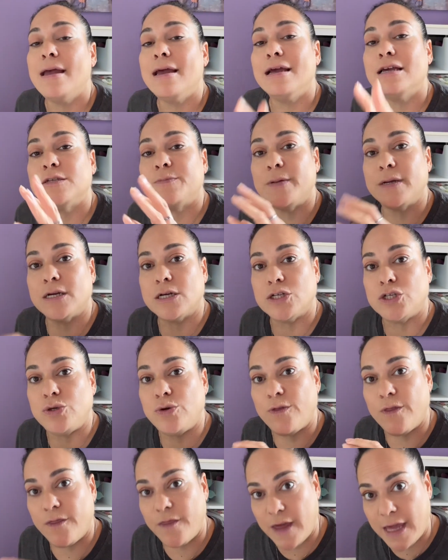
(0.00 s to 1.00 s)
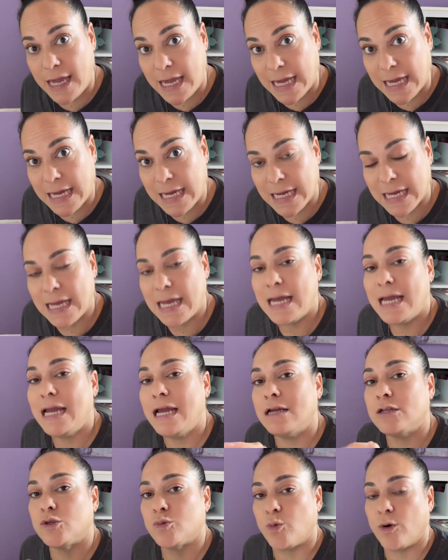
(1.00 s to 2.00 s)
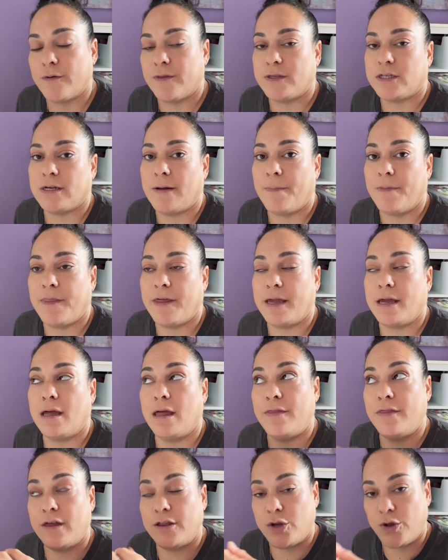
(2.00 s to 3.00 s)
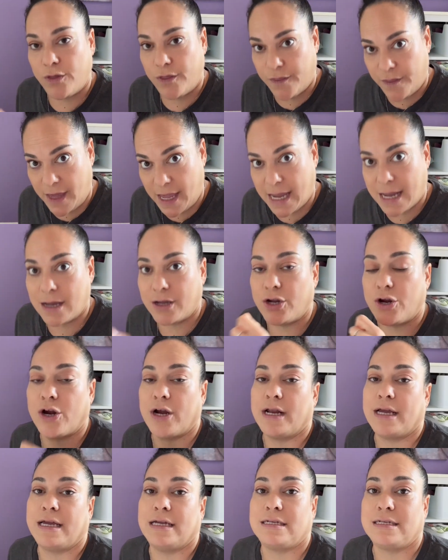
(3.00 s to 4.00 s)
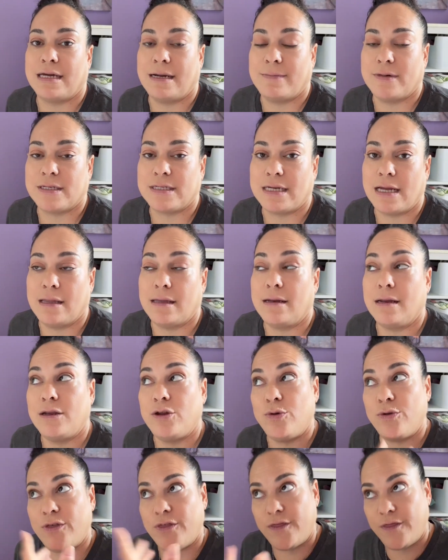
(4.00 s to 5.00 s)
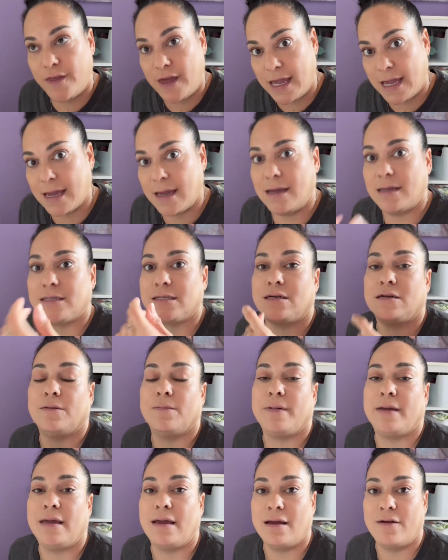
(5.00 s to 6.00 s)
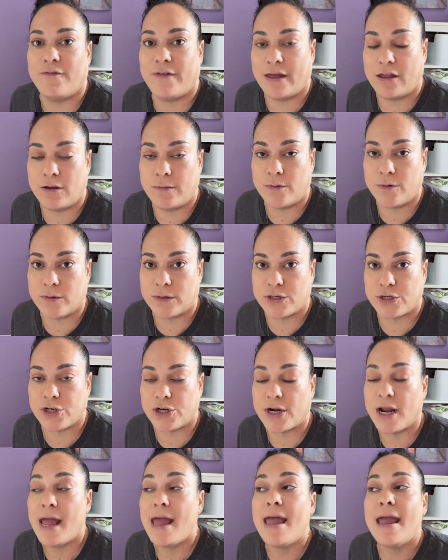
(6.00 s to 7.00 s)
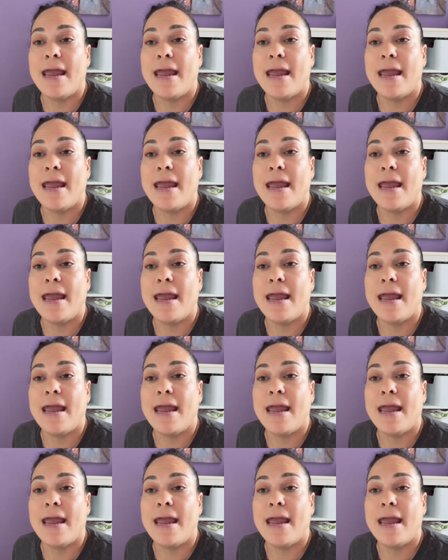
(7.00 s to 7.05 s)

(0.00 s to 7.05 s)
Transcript: is because you think it's worth something, and then you think you're going to get time to sell it, and you think it's going to be a valuable return,